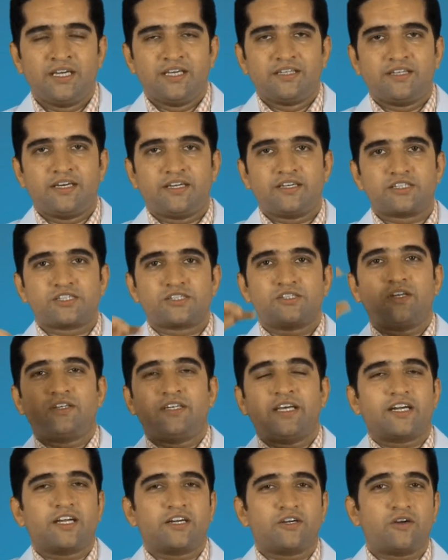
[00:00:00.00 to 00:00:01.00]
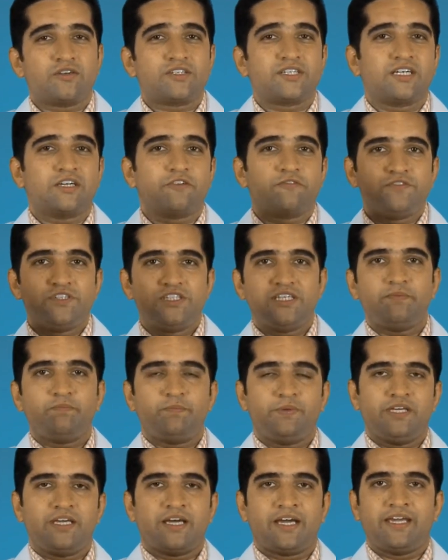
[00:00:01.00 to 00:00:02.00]
there are not enough
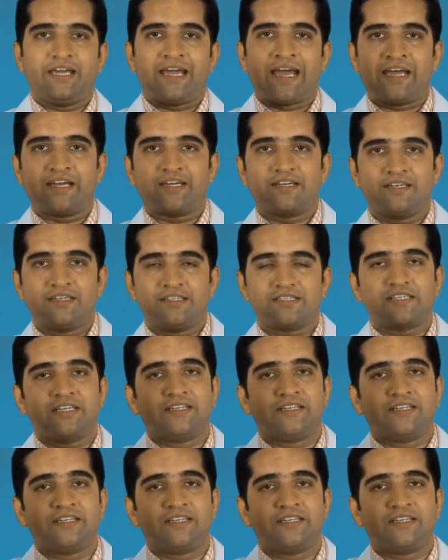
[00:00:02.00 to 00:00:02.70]
GPI anchors,